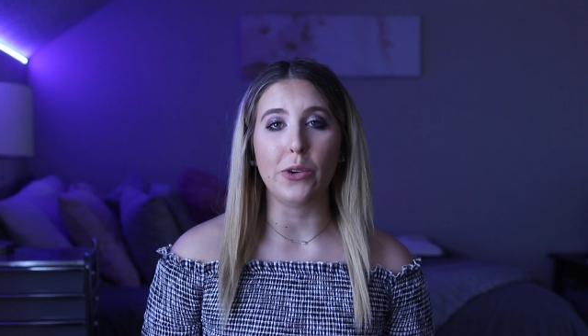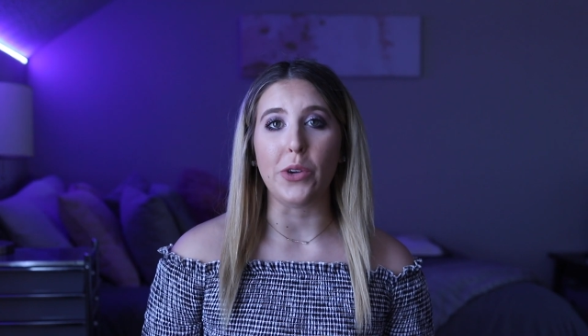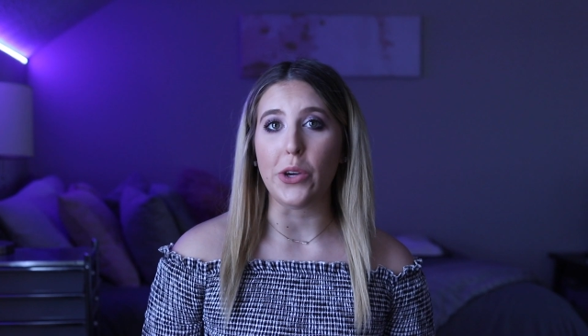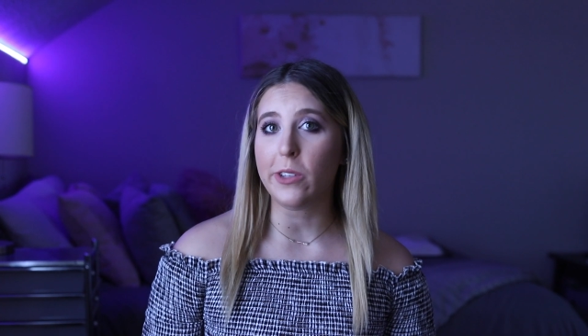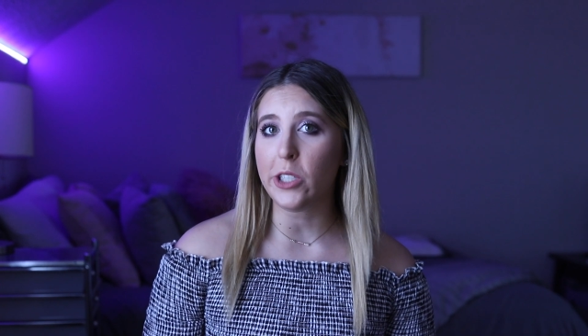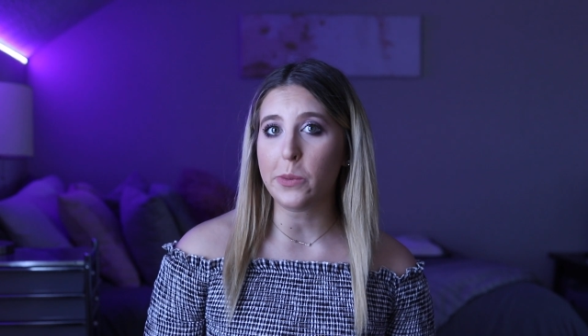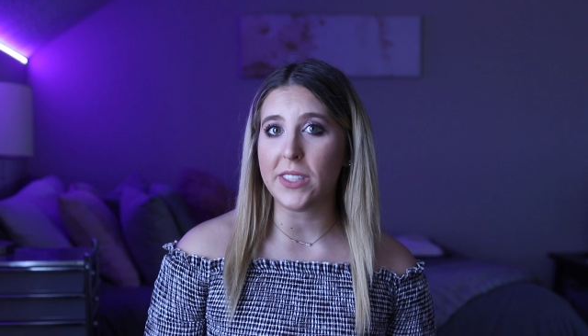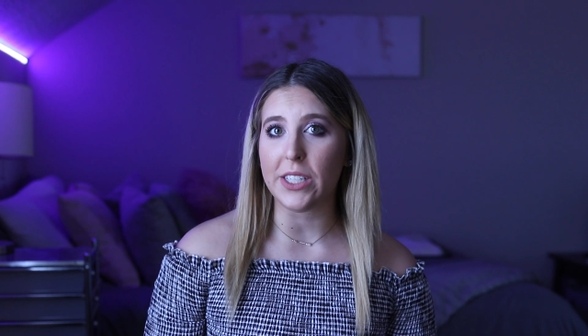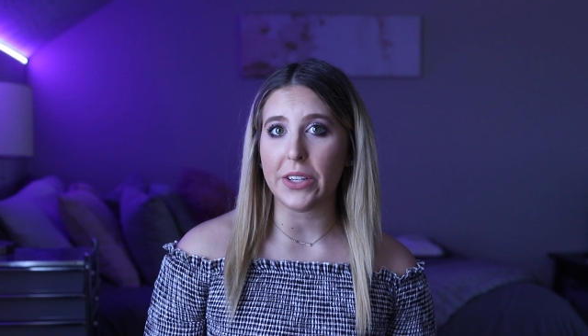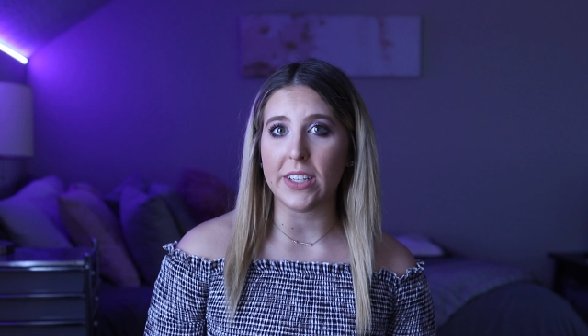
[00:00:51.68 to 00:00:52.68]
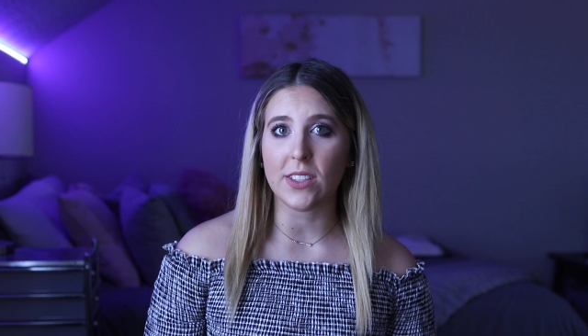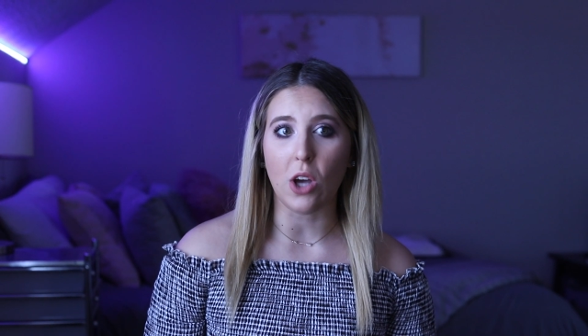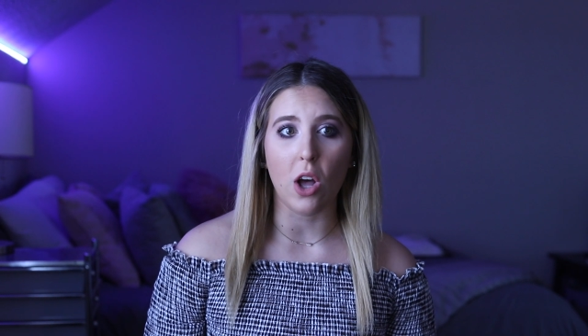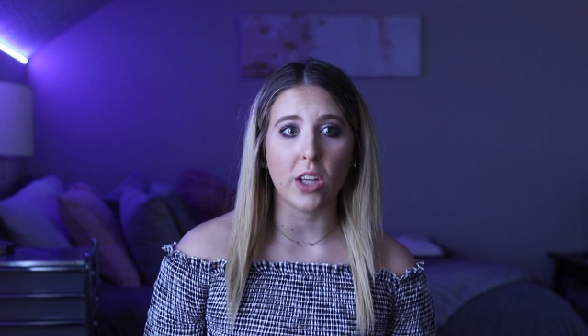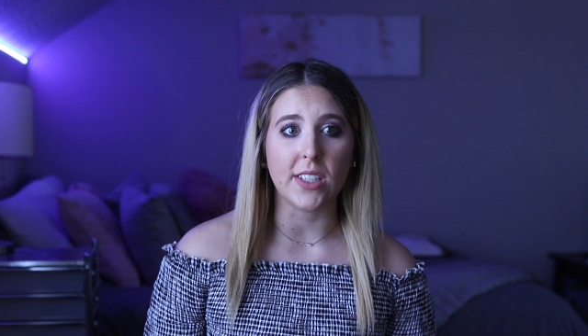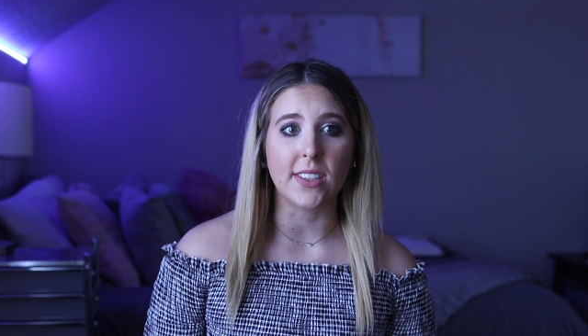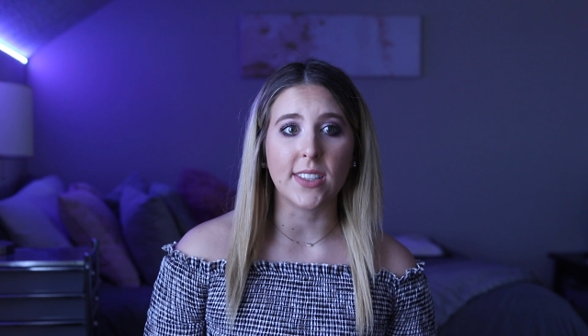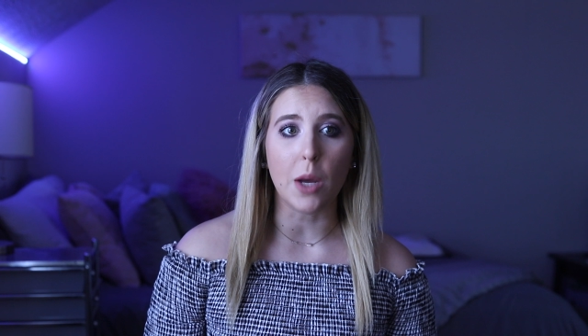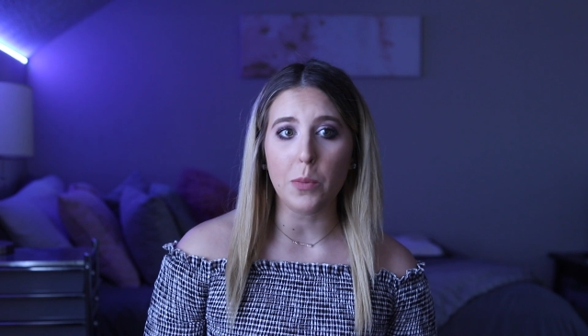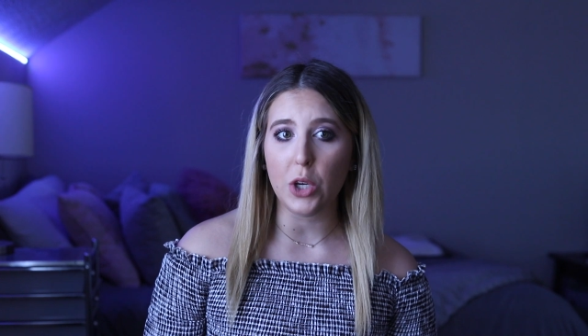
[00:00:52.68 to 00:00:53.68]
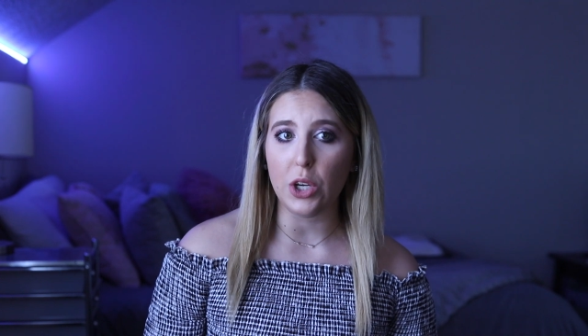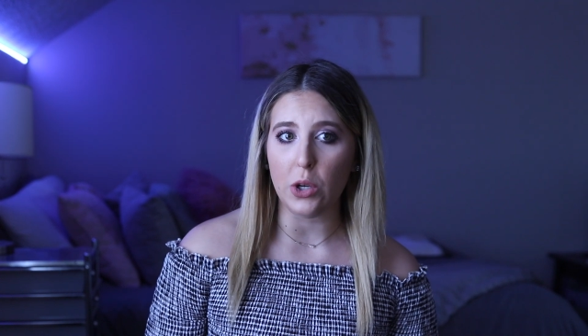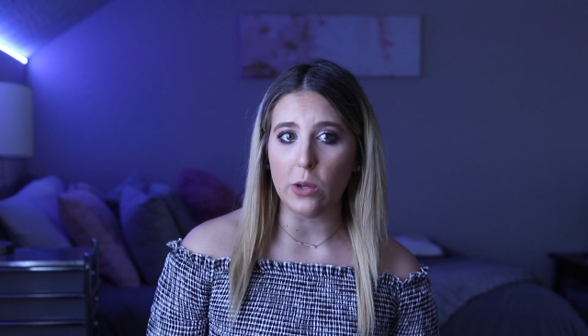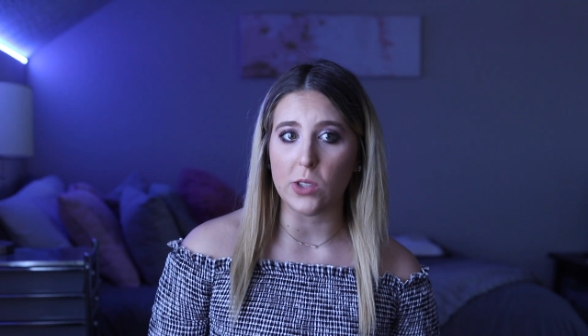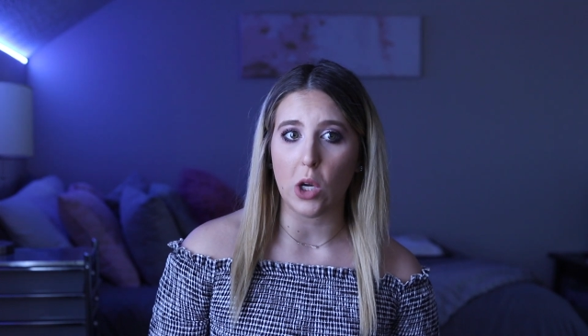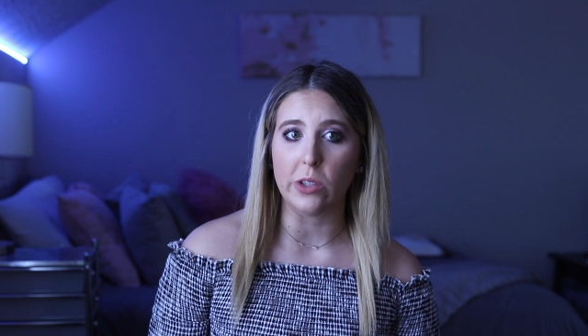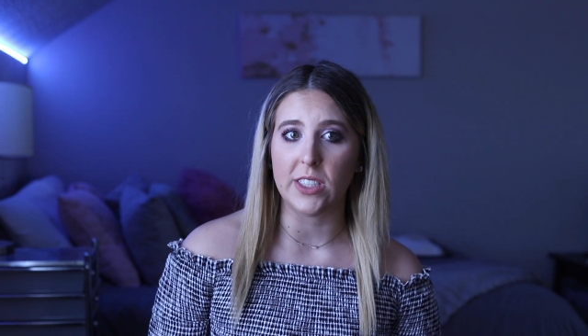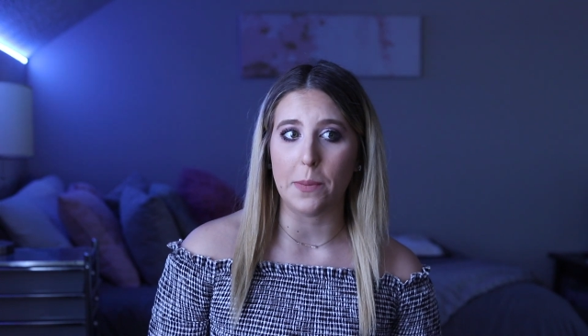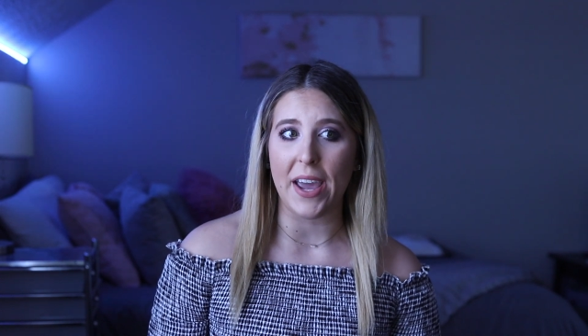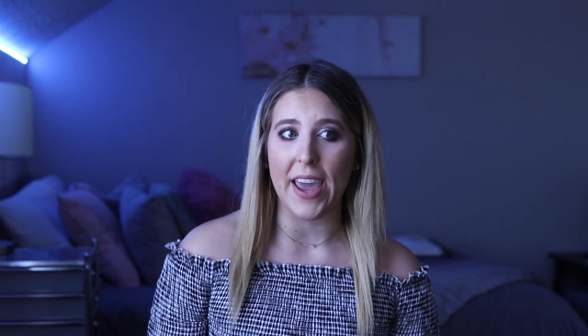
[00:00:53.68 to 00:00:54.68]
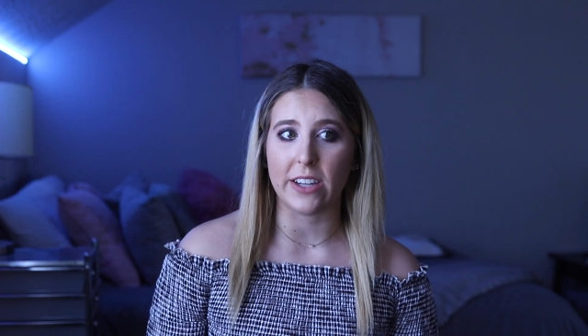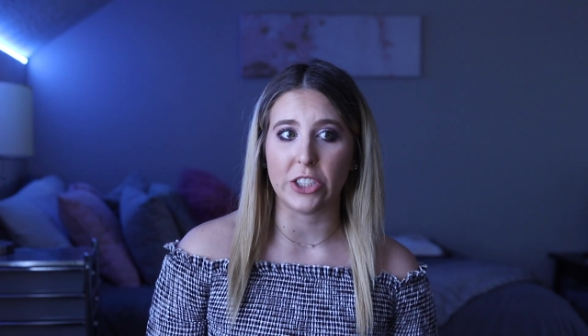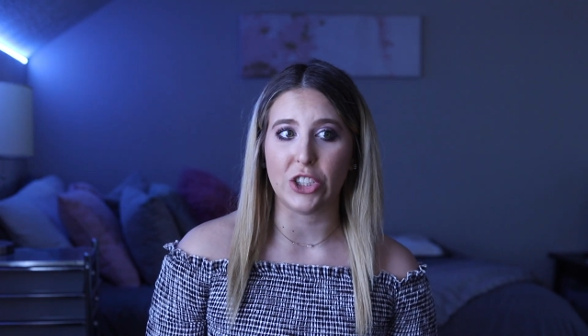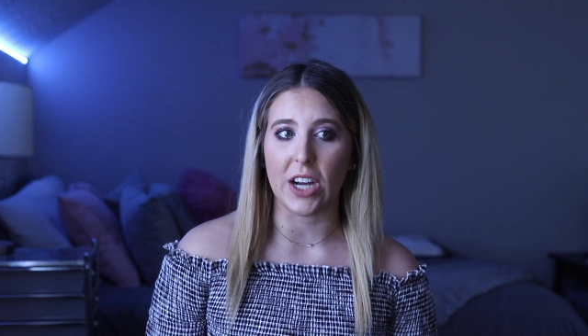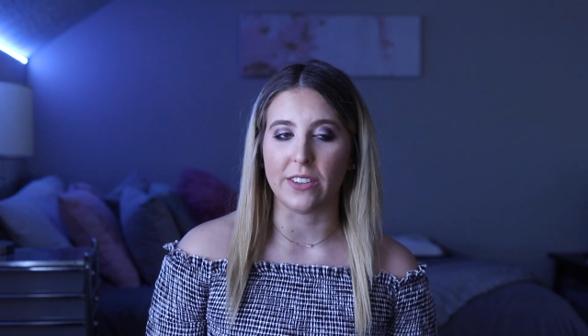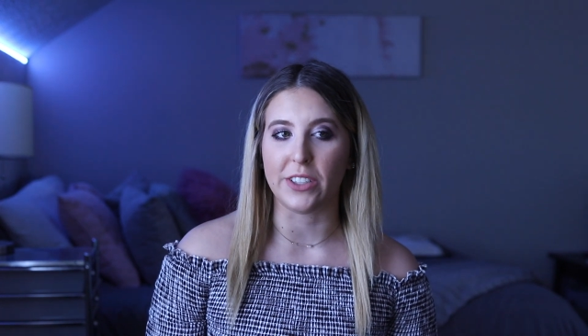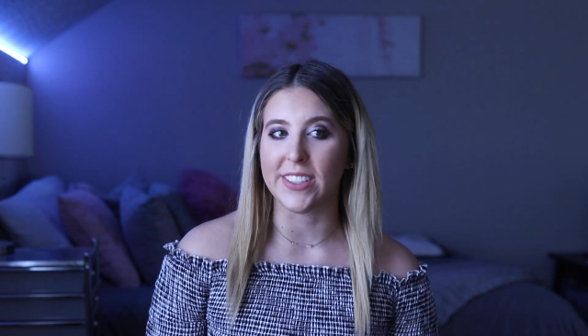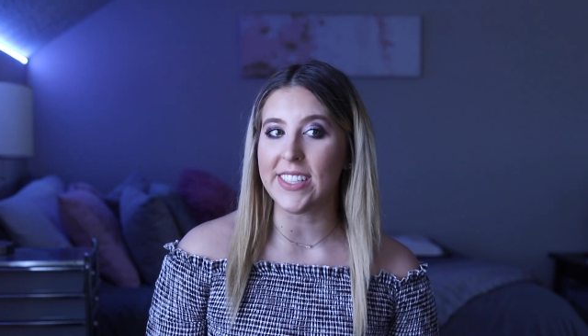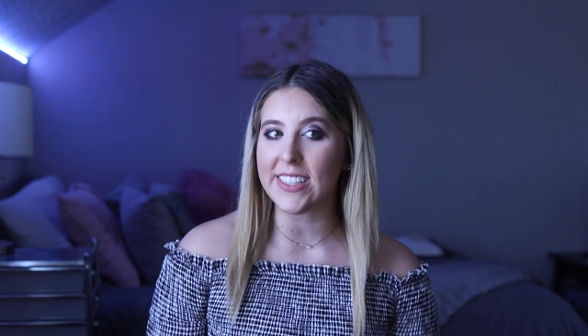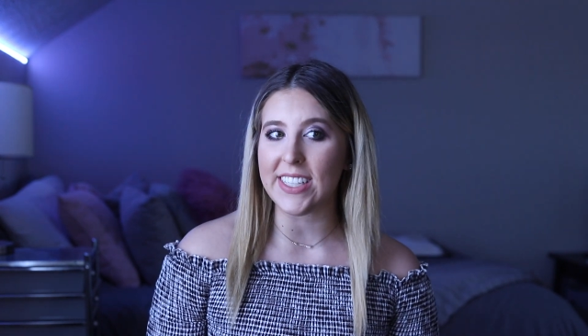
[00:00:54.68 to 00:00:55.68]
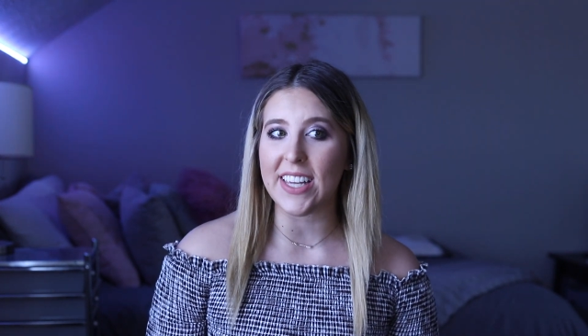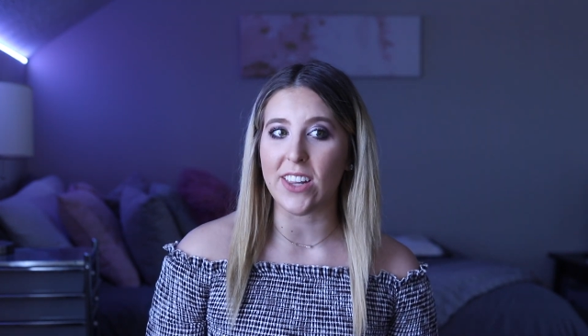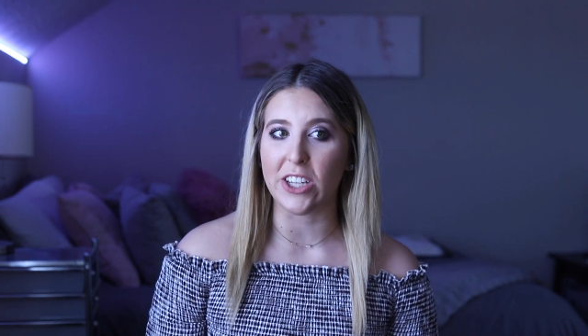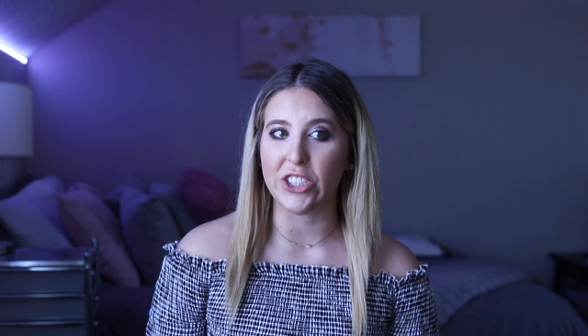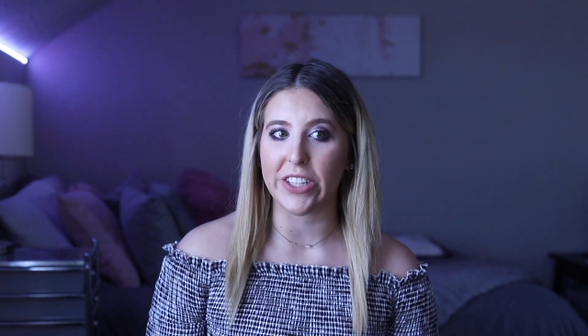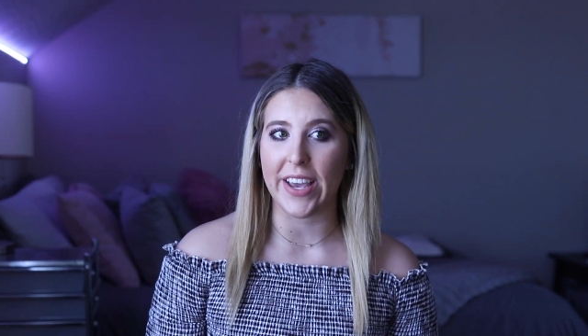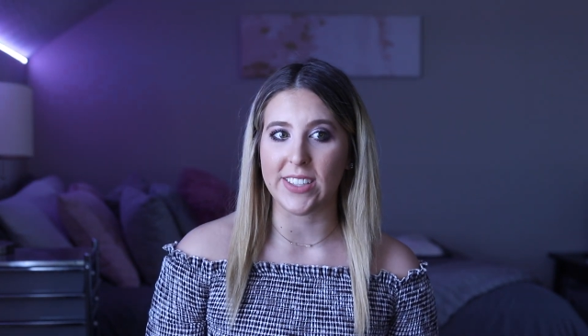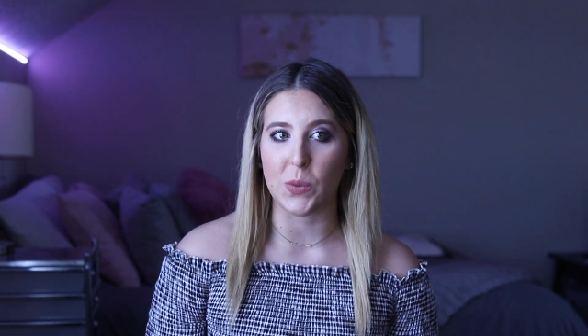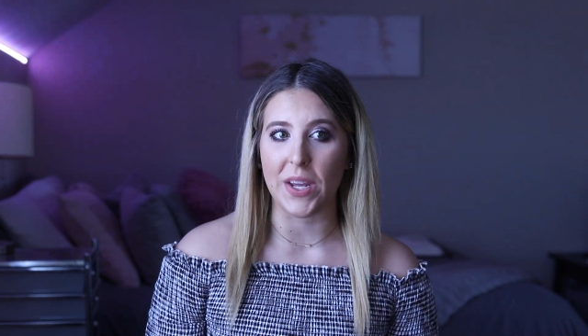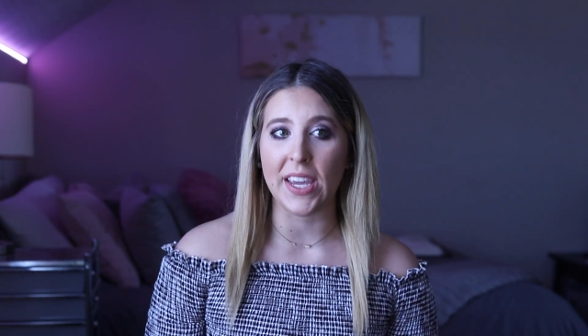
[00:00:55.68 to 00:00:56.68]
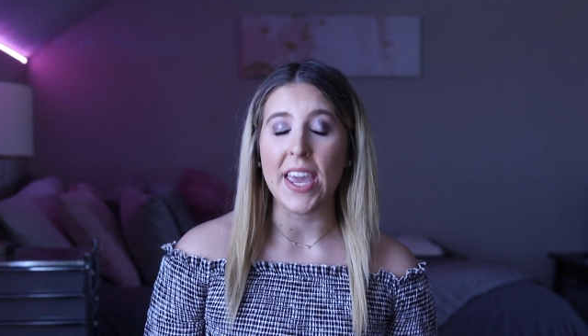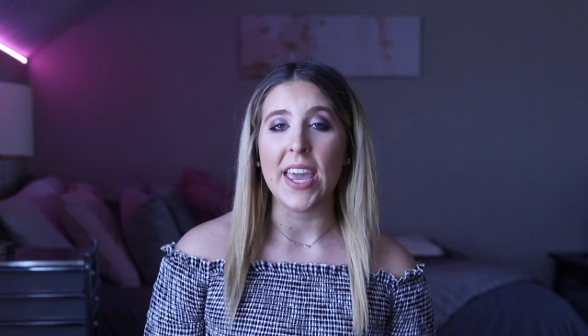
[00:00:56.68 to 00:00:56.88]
A new YouTube series called Some Good News hosted by actor John Krasinski launched last week